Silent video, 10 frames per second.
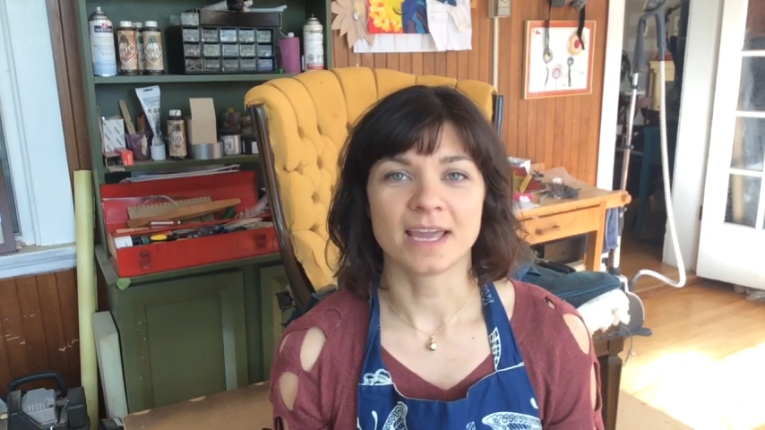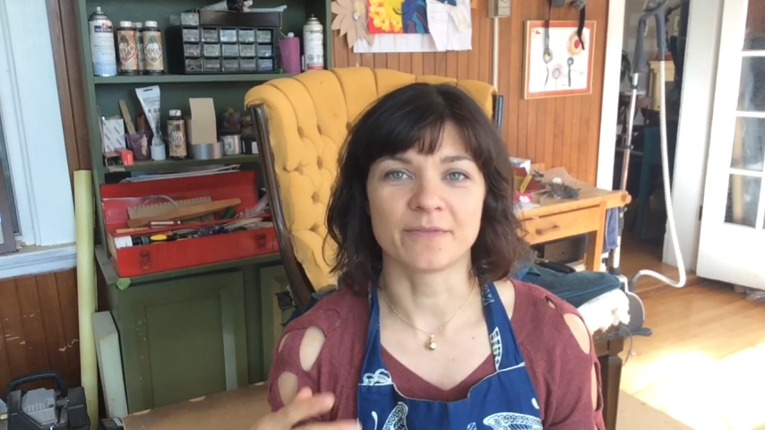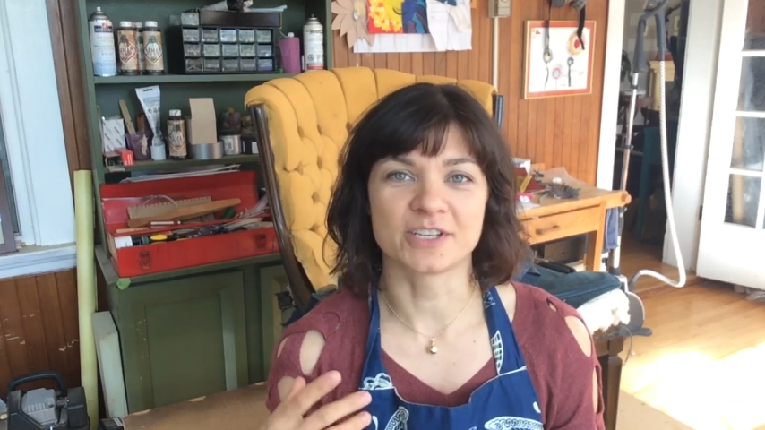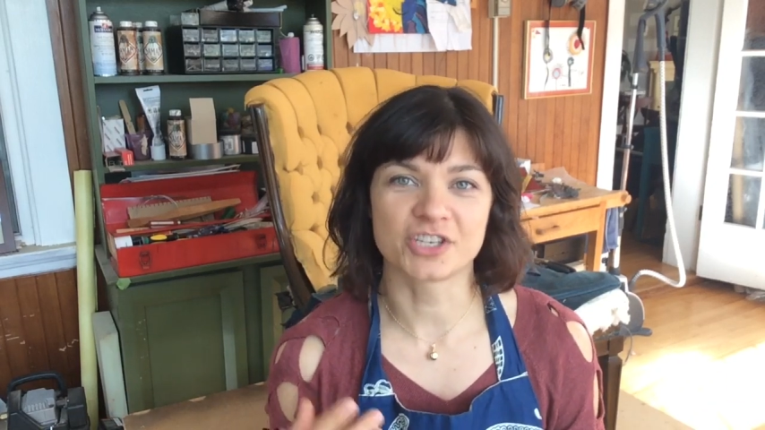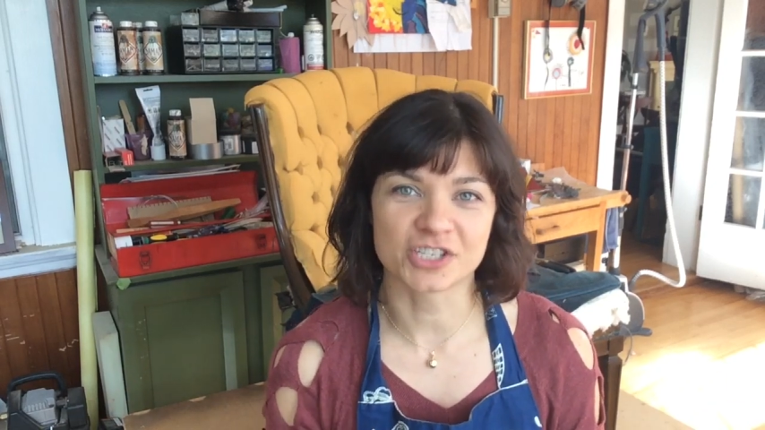
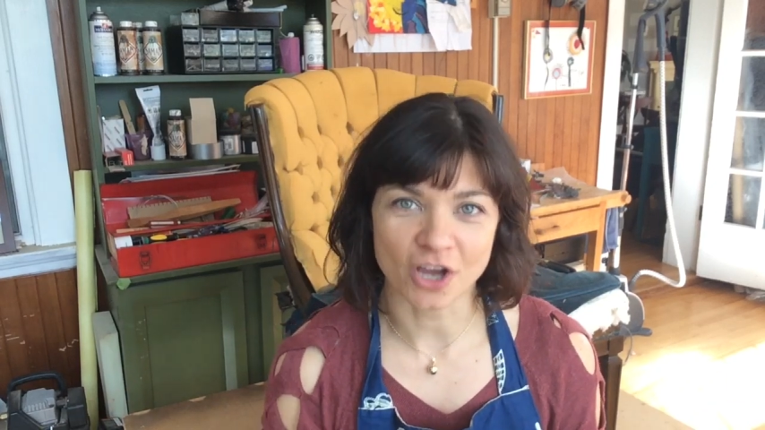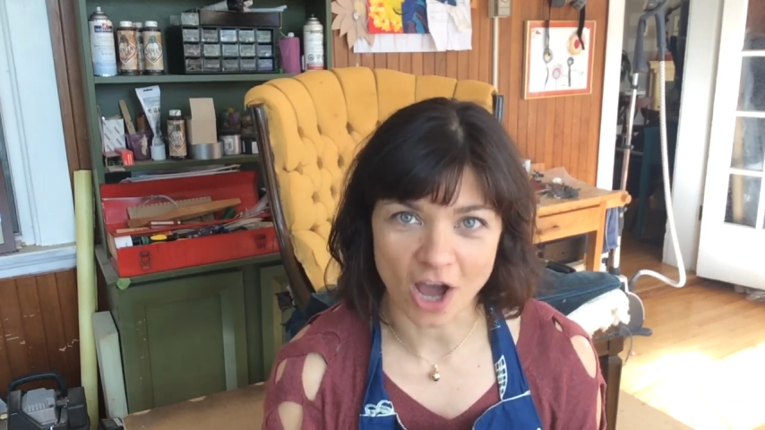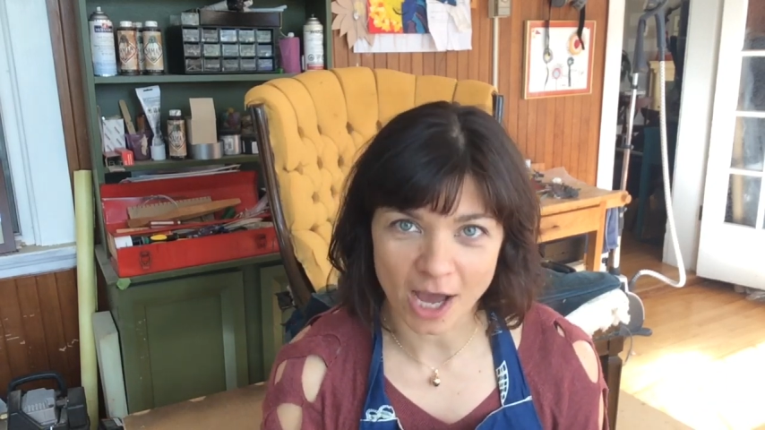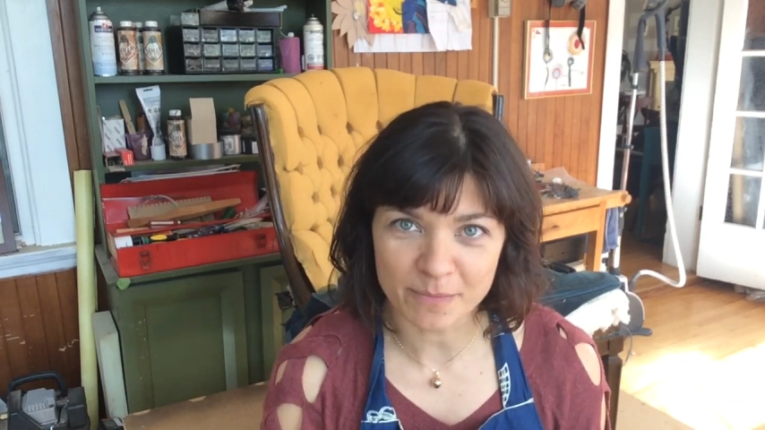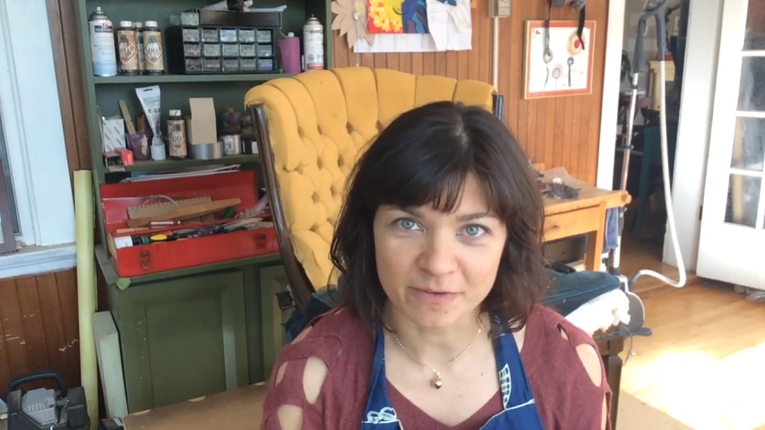If it's just a
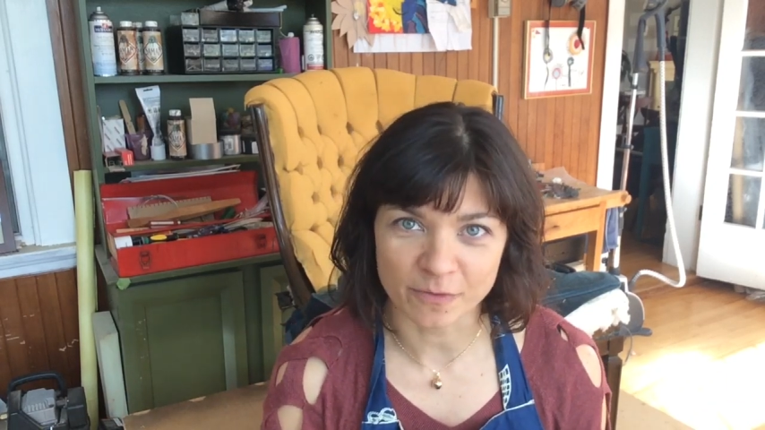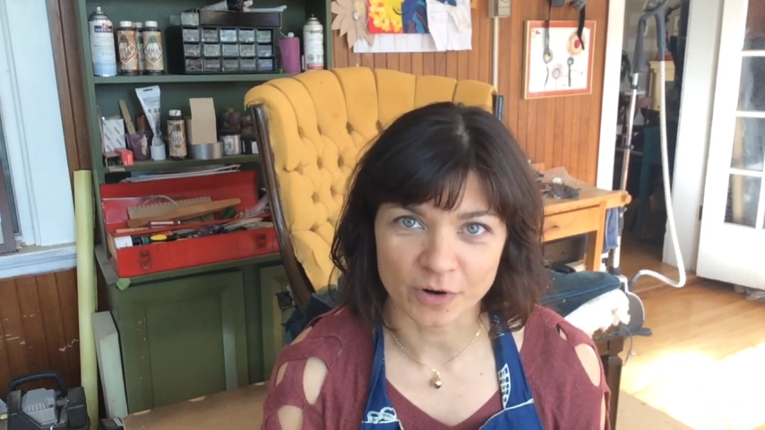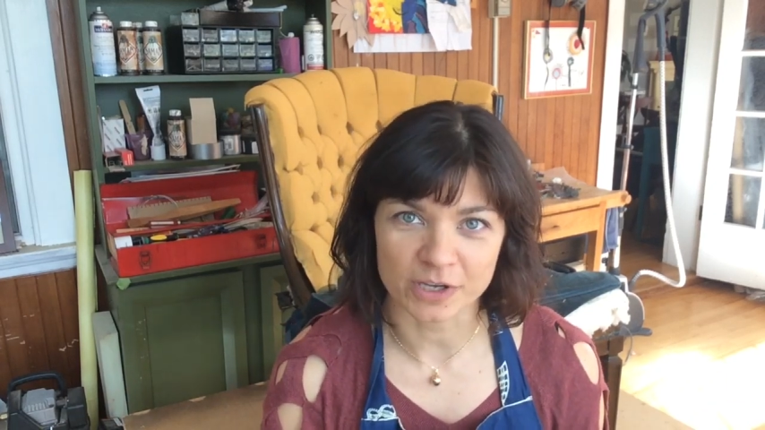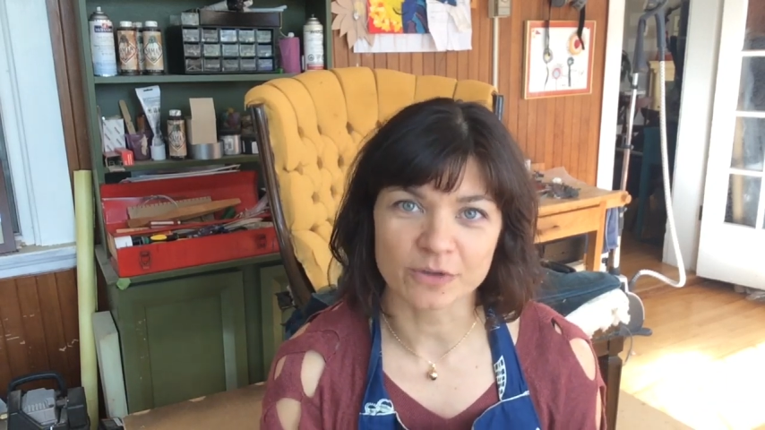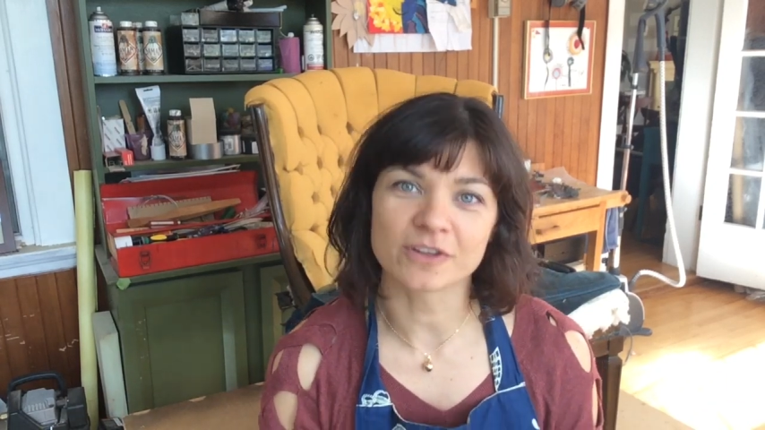hobby
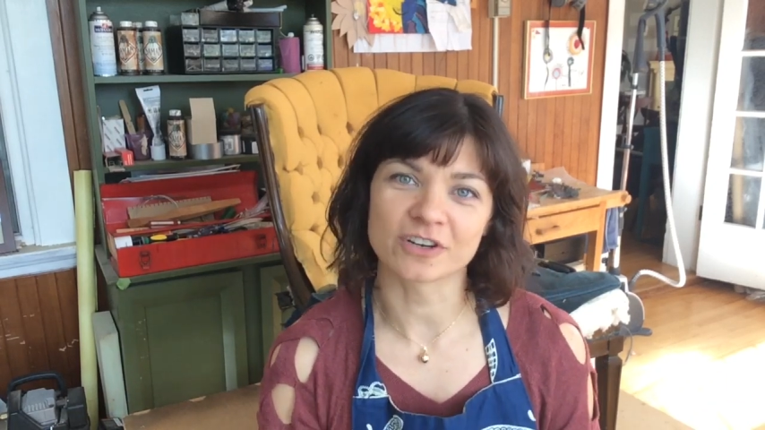for you,